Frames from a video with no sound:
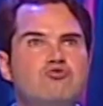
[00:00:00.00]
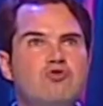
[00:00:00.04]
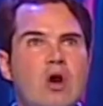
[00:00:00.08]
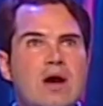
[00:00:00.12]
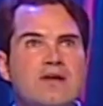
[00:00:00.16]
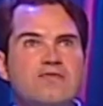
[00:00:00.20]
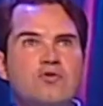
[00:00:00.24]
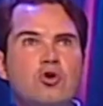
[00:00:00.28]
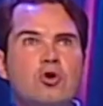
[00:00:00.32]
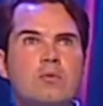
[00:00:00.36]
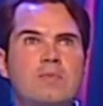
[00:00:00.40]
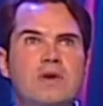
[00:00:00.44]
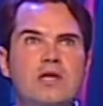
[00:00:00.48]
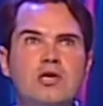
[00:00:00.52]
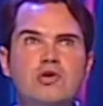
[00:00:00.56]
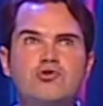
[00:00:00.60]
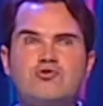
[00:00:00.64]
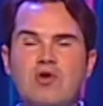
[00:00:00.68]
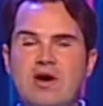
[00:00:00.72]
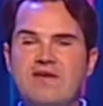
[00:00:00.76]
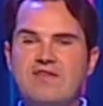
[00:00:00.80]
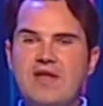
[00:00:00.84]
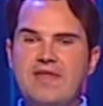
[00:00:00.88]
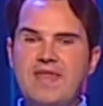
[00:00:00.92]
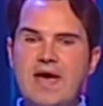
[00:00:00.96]
you drive normally, you
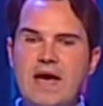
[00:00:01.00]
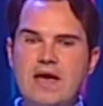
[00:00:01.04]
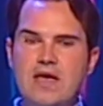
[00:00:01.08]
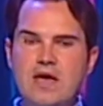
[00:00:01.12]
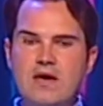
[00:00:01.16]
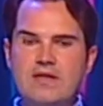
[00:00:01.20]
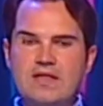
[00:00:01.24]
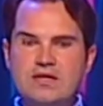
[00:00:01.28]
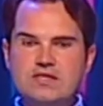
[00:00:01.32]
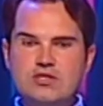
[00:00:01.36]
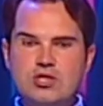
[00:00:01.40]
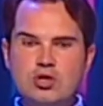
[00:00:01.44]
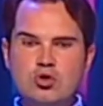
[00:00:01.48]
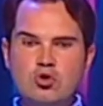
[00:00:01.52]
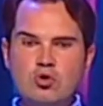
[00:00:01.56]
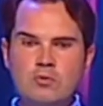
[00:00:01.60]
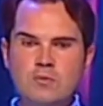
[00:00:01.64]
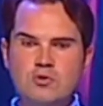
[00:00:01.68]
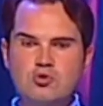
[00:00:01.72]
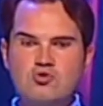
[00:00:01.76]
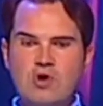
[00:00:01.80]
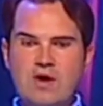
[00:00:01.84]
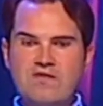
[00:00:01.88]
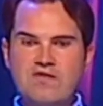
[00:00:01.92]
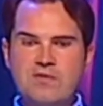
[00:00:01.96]
drive like that, yeah? That's the
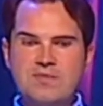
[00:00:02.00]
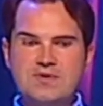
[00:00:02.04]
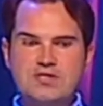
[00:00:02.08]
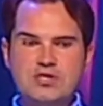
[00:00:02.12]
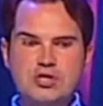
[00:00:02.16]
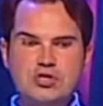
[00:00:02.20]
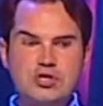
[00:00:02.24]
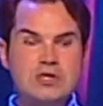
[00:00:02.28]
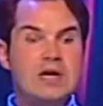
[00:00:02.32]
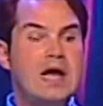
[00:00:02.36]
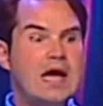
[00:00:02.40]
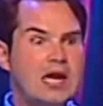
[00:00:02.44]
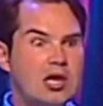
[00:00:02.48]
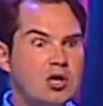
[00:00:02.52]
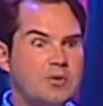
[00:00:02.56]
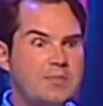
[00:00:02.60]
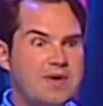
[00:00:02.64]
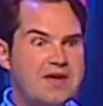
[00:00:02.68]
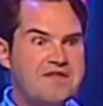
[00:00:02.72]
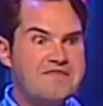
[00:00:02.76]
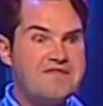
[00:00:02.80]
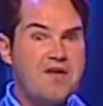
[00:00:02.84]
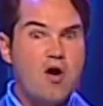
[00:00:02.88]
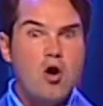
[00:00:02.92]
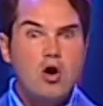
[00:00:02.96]
normal driving position. A little
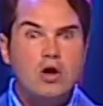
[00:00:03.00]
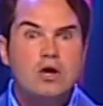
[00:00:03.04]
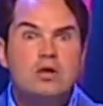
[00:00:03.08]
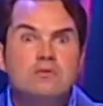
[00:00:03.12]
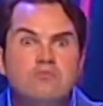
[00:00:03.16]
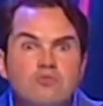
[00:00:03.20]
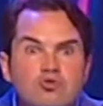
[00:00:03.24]
bit of fog,